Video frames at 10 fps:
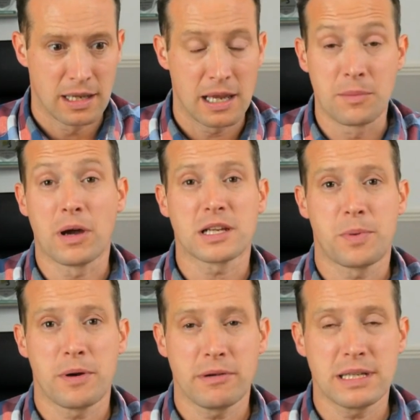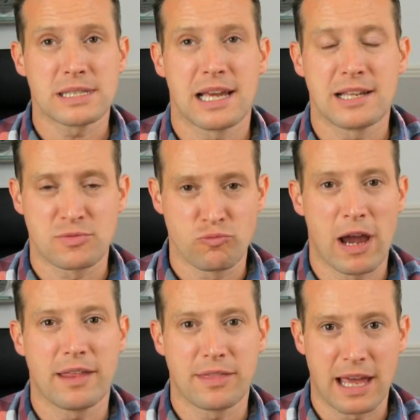In my experience, it's
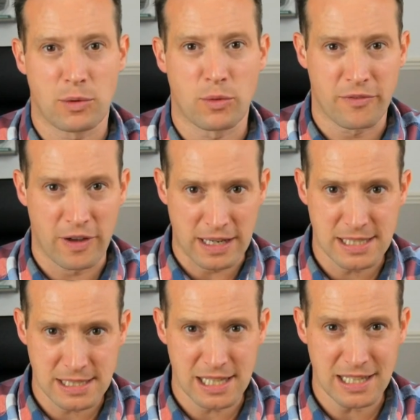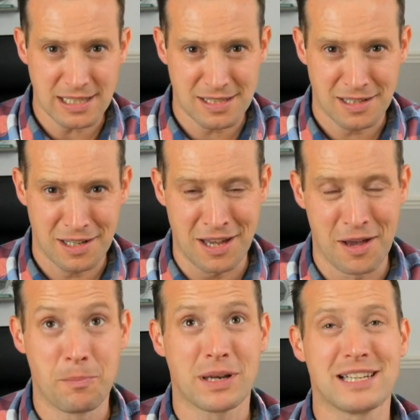rare that anyone faces this,
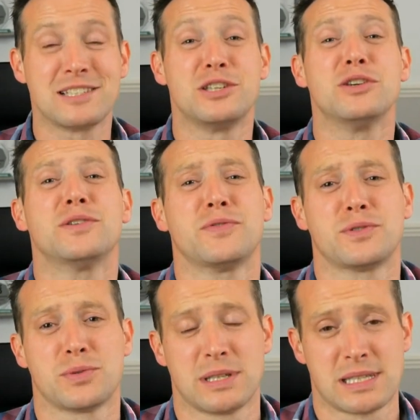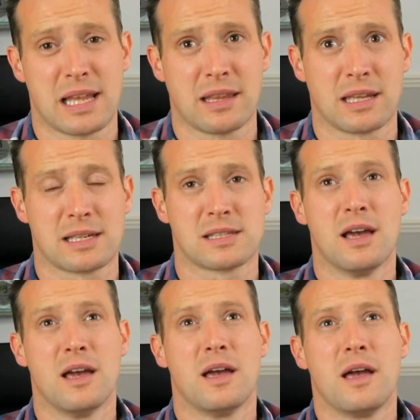but it's useful to understand this
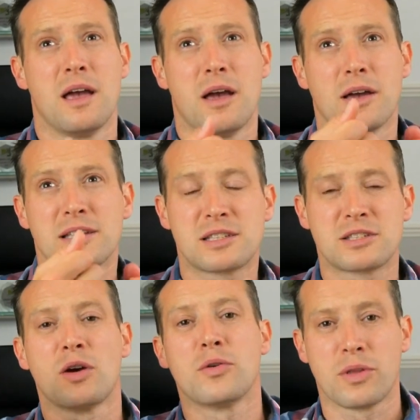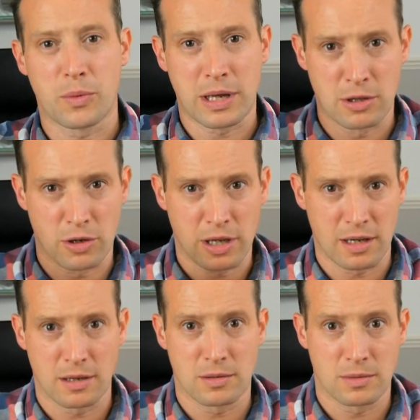so that we can look
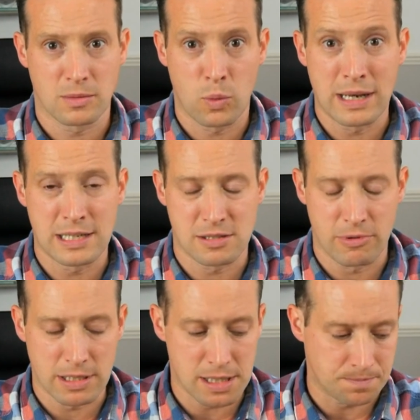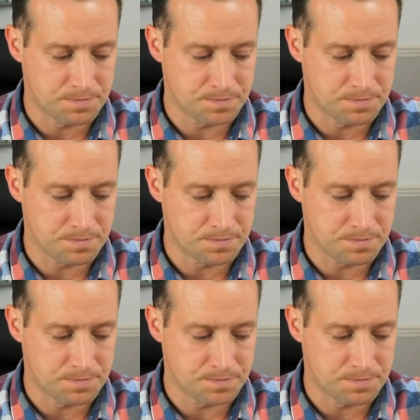at when is the right time.